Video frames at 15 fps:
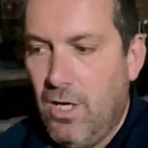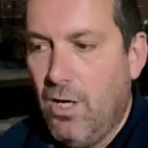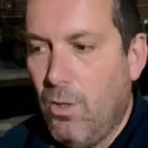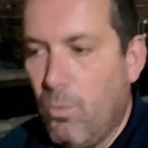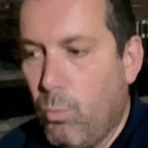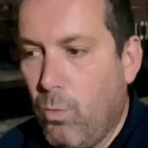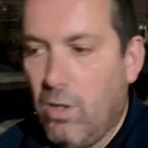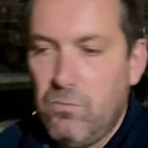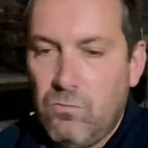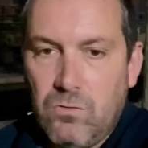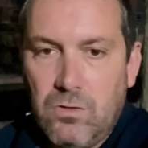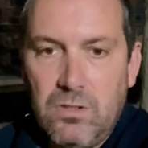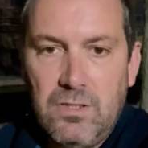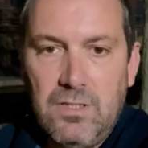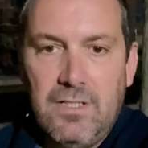One
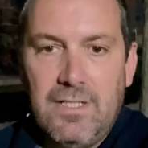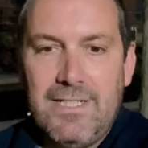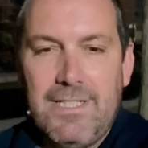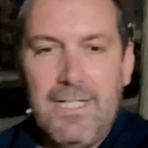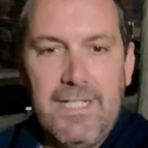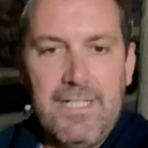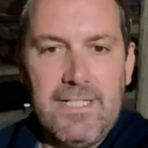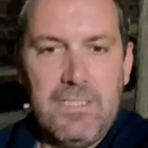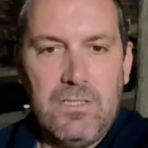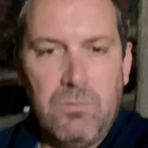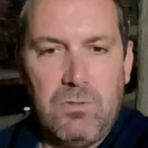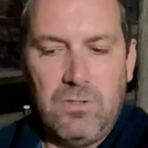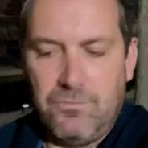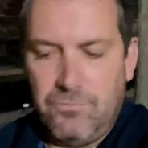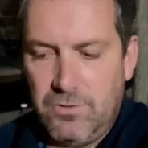run is leading to
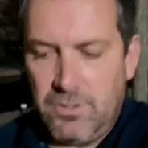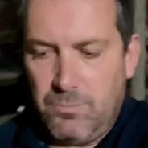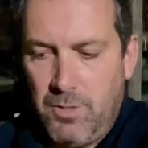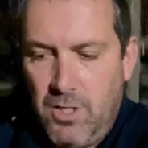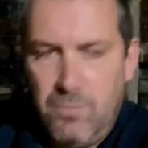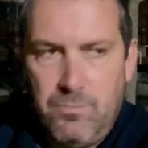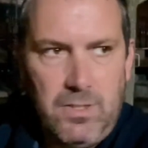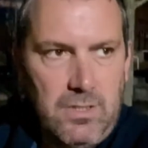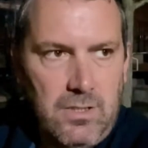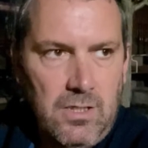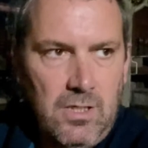another at the moment,